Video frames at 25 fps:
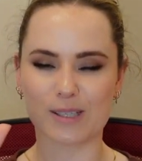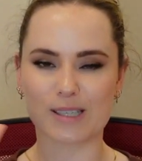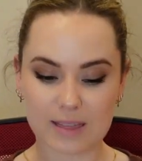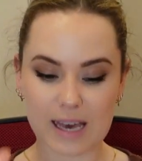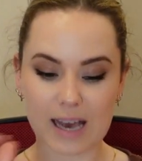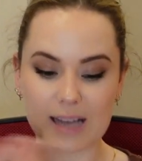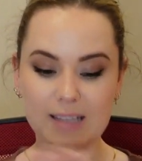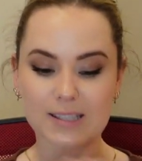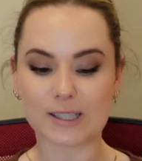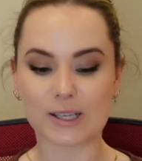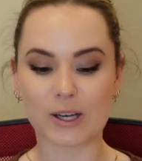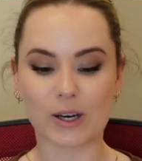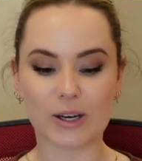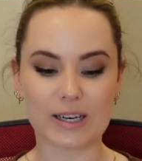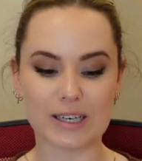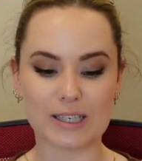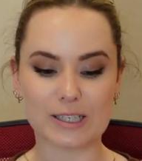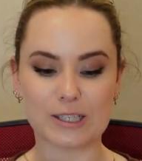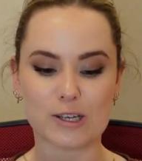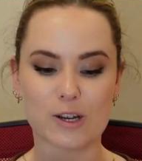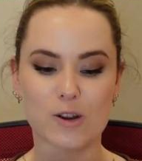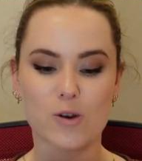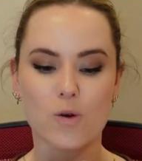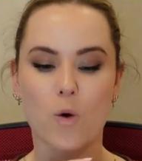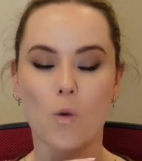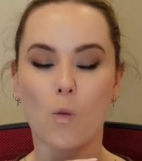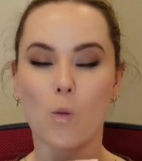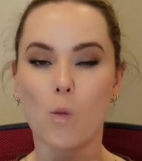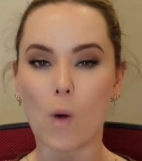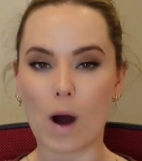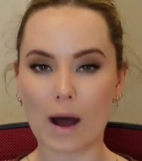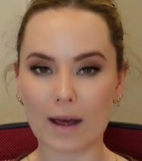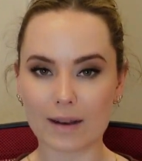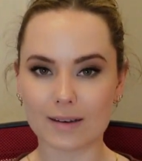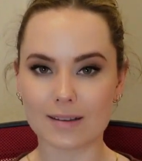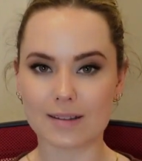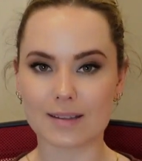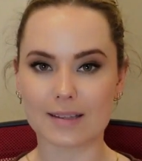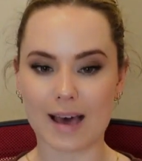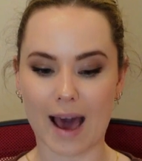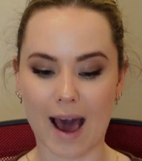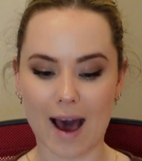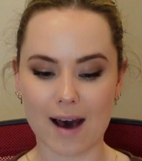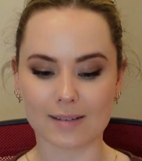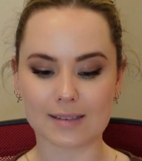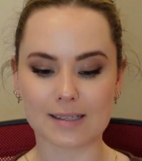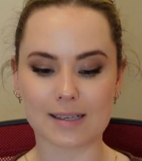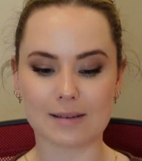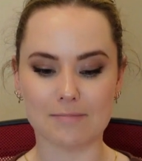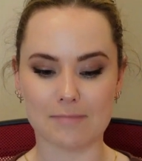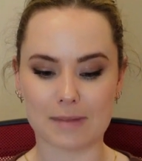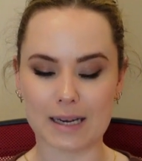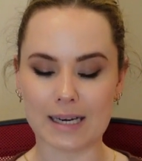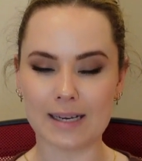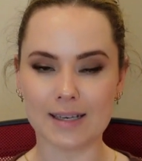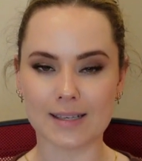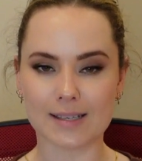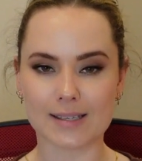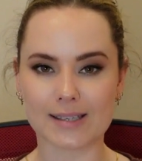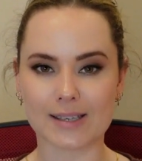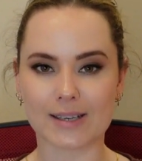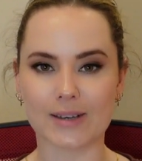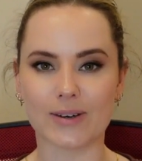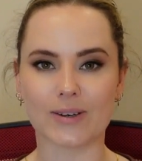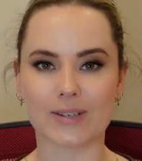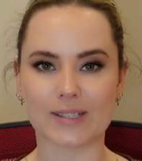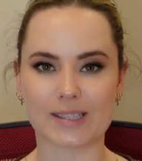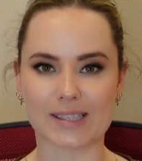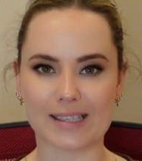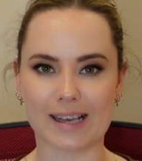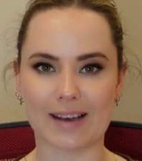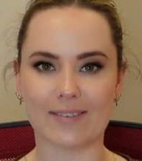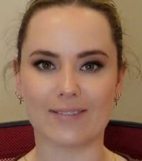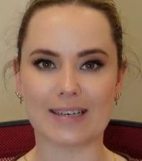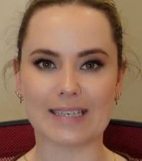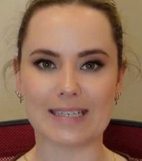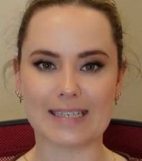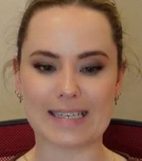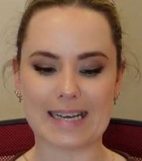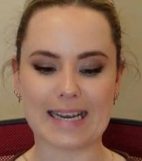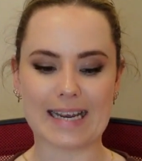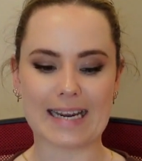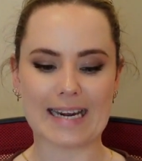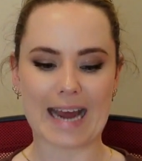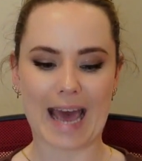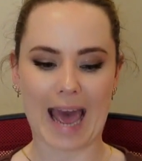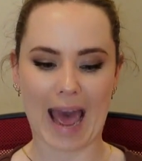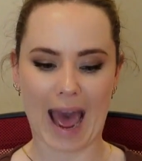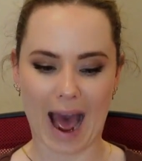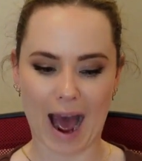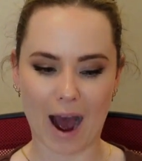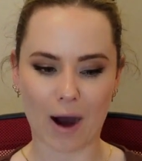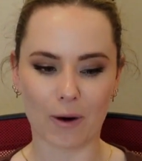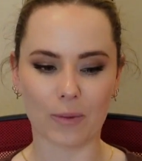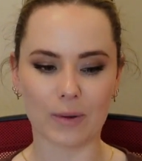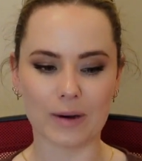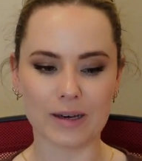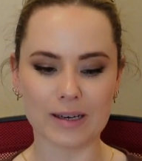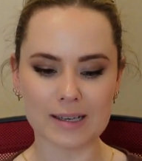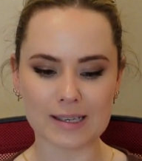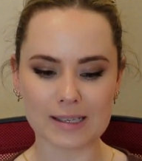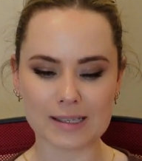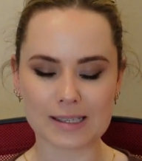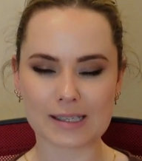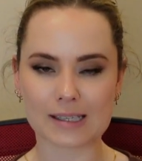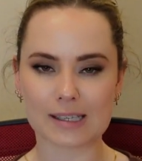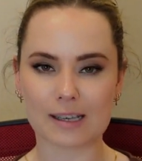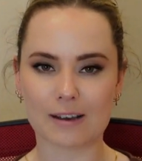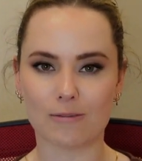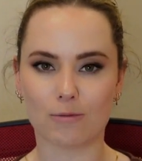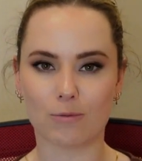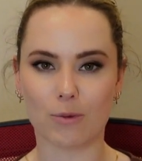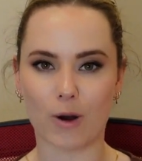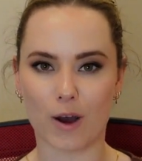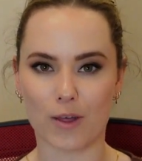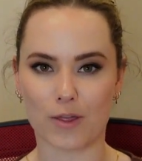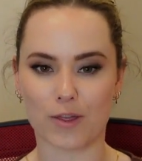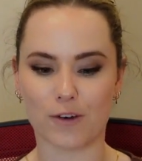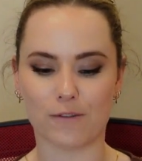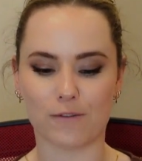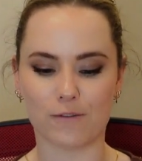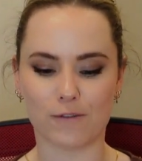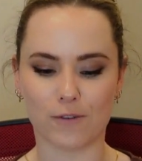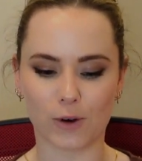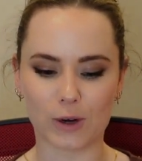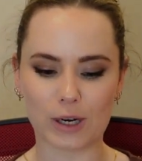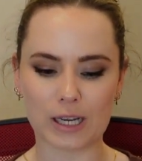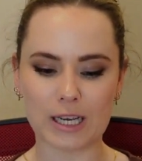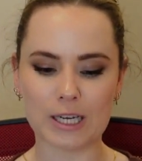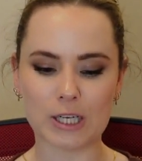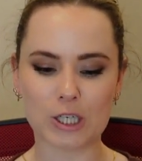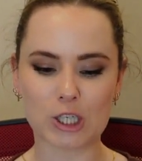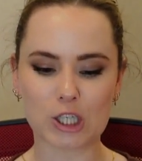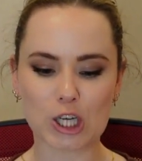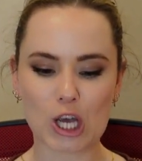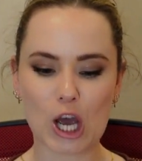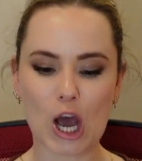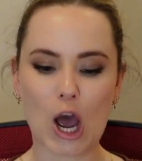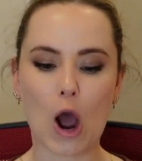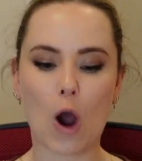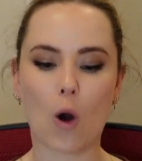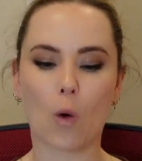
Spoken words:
That's gone into 1,000 minutes or 17 hours worth of footage,